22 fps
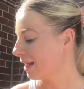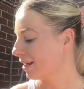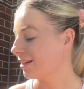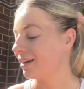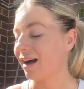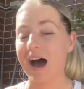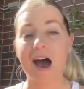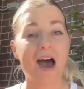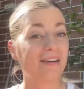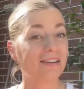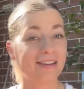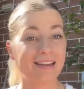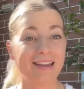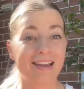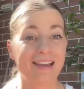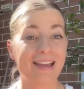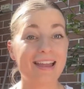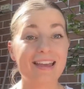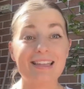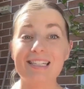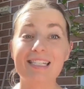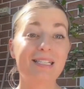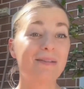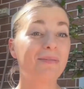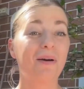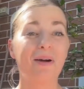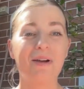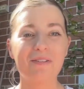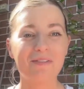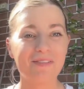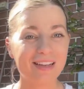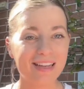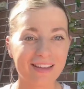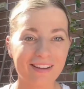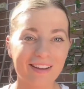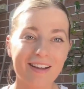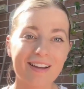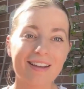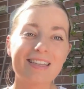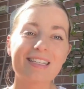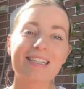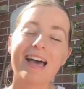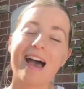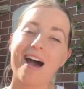gardening inspo
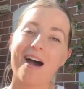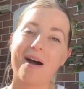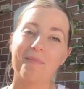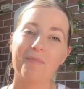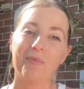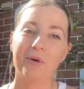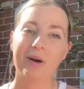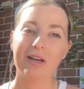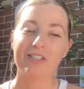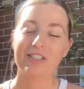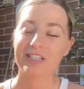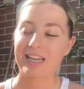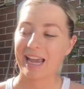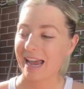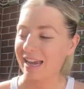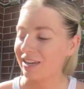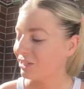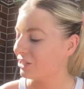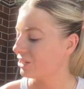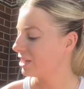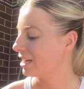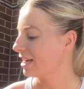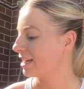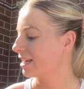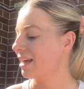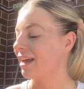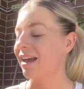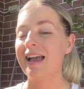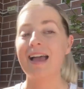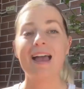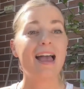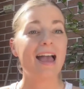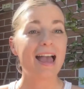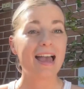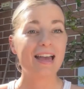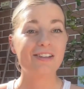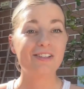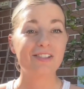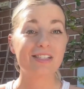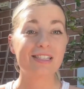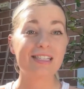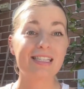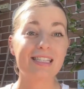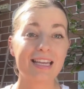videos, more education, and
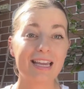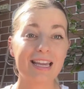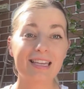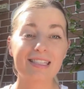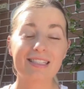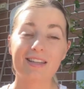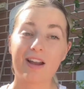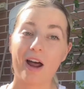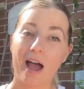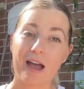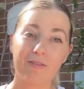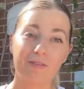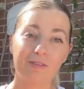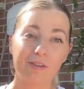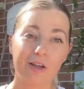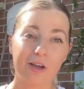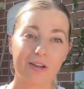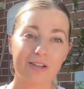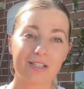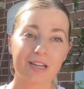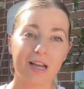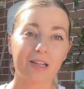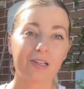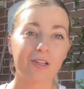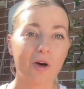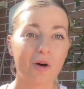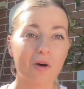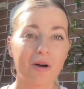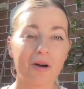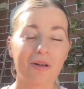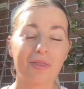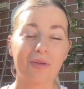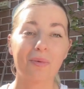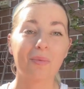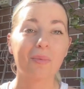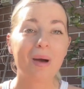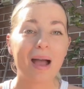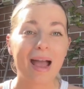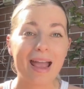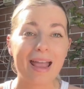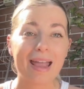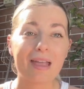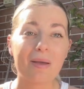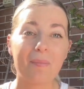just things that I've learned along the
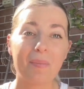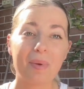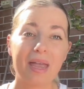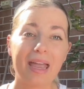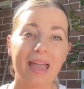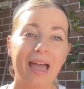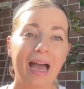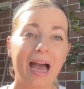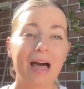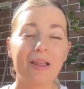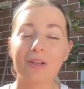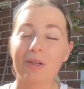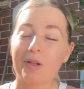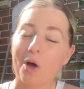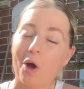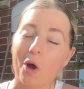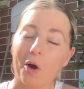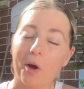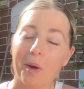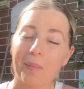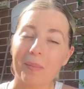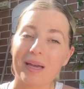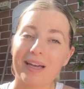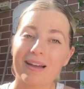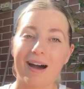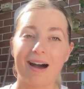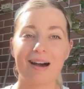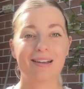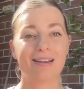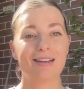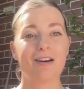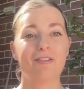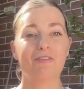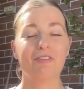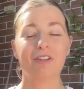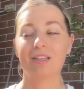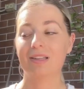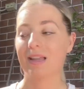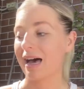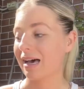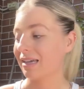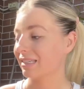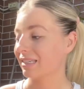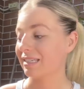way being a little home gardener for the
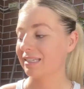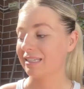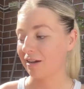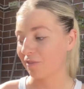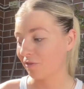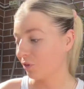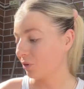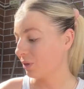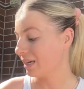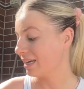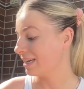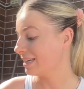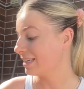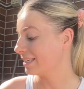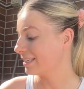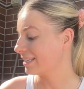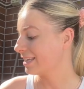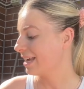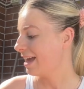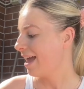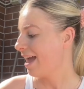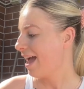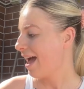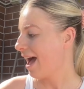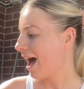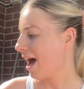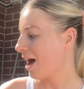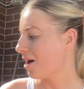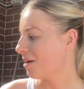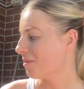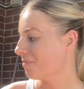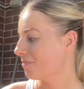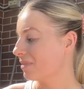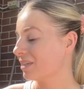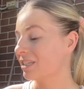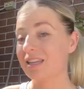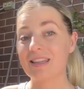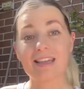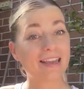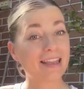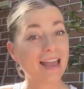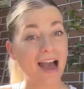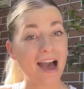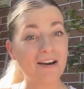last several years. So
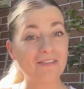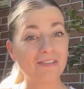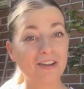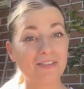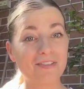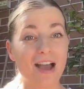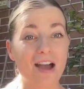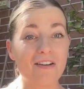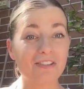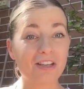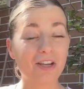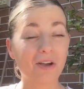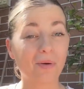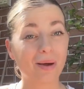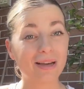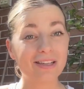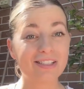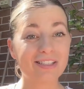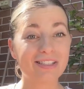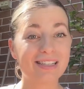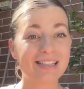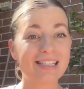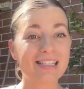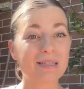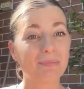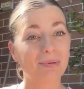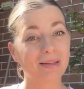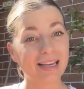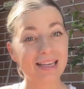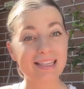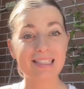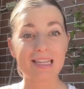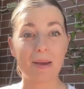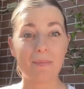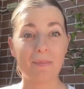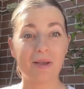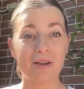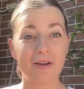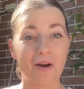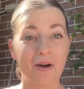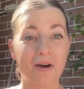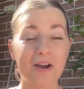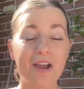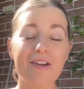there you have it. If you have any questions, please let me
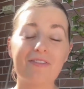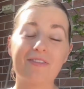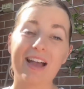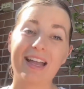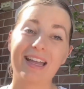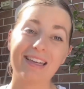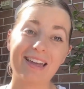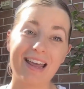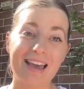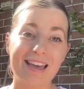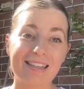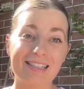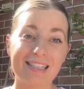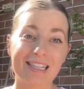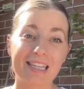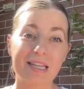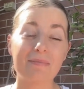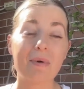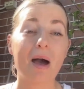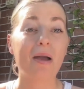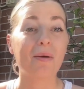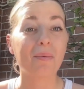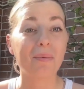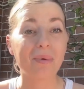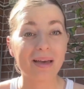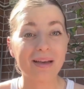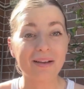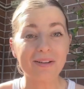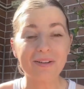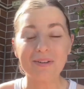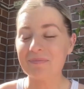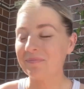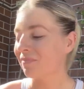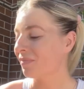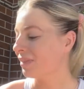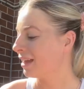know. If I can answer them, I will.